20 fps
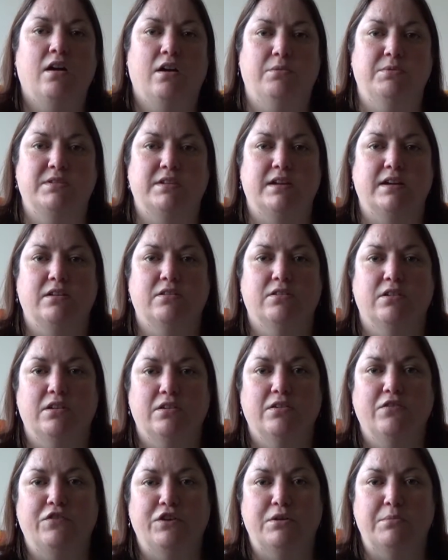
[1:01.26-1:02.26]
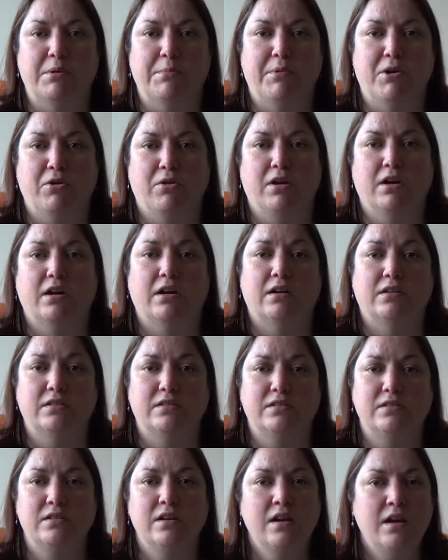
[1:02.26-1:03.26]
I was then going to film a
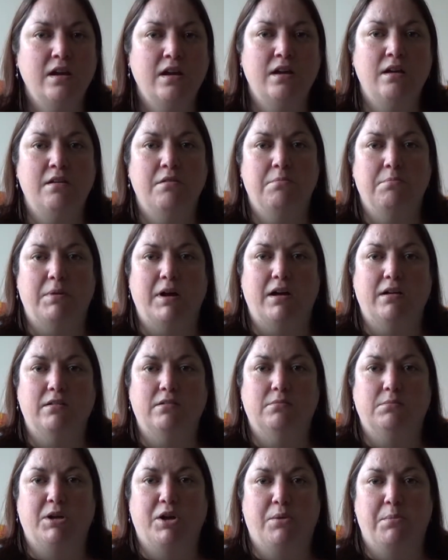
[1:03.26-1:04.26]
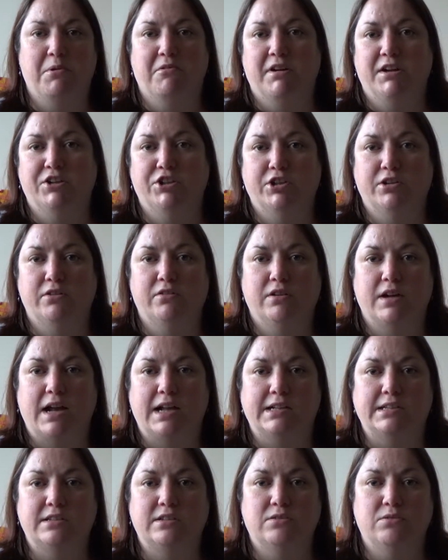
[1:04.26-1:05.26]
podcast. But my operation got
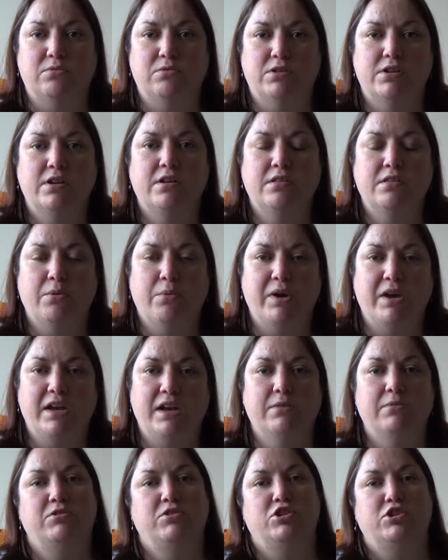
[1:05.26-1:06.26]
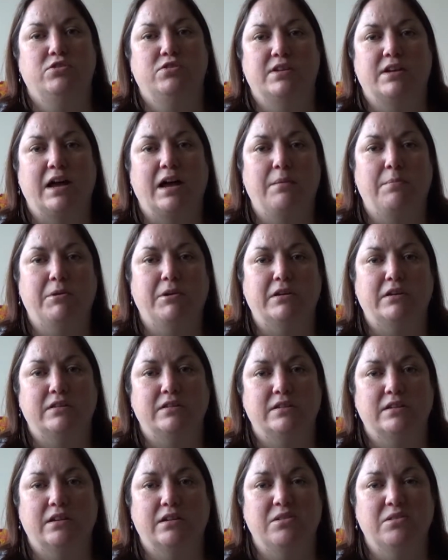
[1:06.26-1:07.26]
cancelled the week it was due to happen,
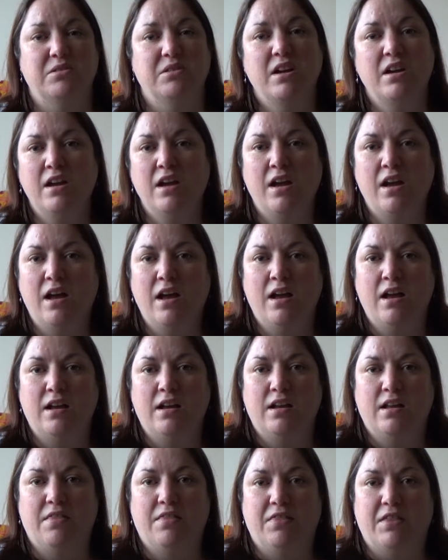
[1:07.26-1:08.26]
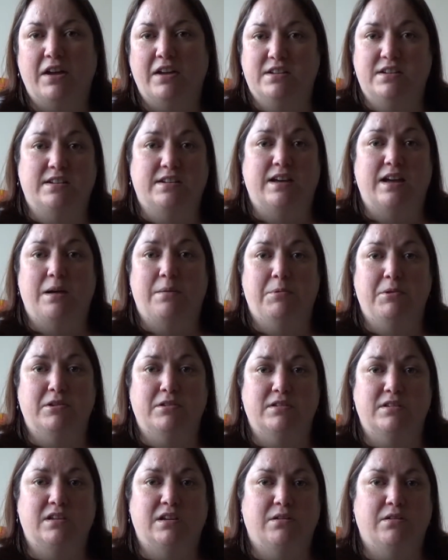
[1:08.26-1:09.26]
so that didn't
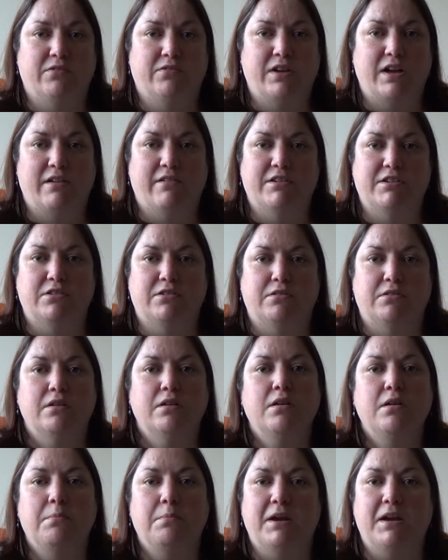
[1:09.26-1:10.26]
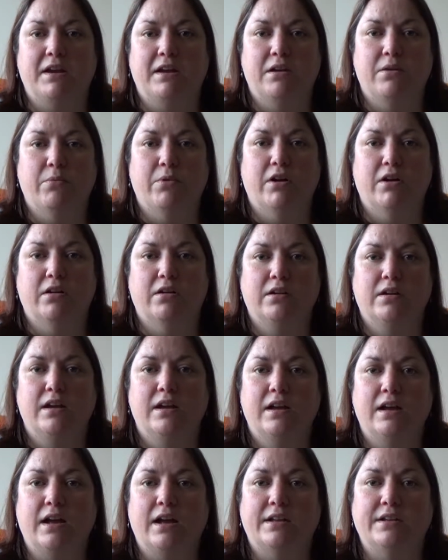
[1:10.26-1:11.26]
happen, so I've carried on being at work
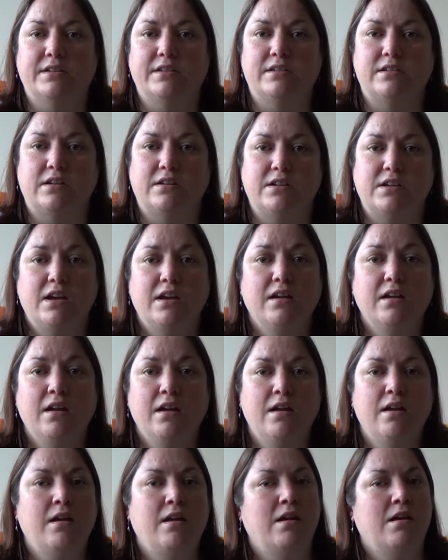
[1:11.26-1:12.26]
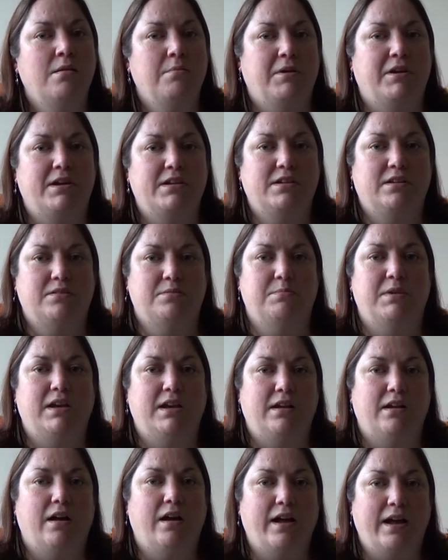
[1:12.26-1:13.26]
and studying. But it does
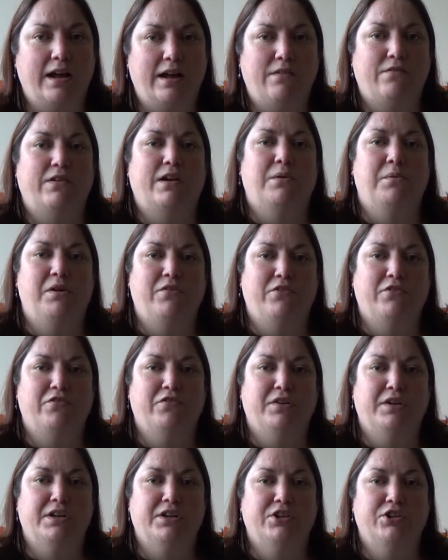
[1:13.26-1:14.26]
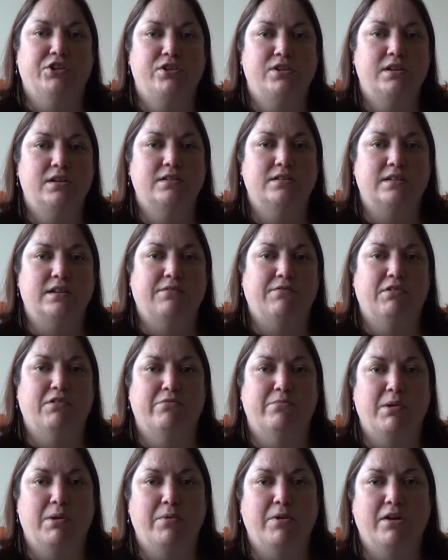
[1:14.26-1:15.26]
mean I have, however, finished several
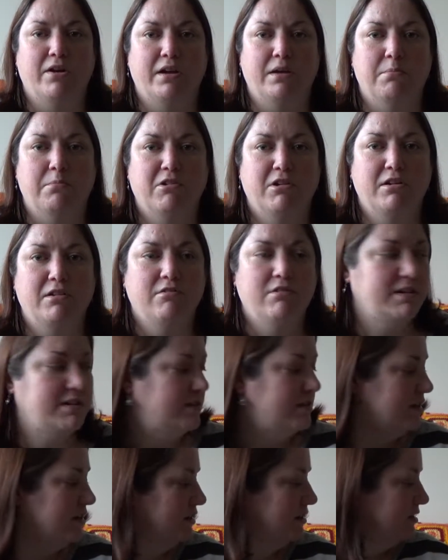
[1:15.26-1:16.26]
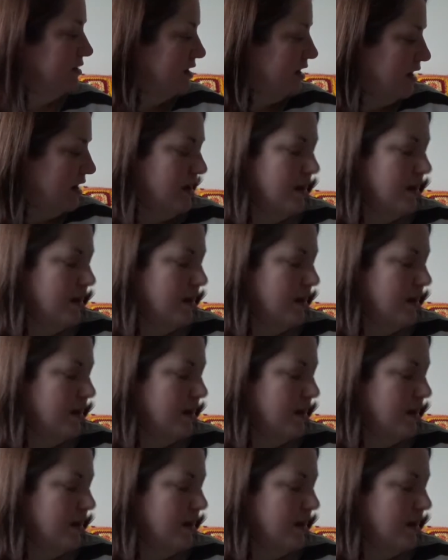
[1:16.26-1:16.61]
of my work in progresses,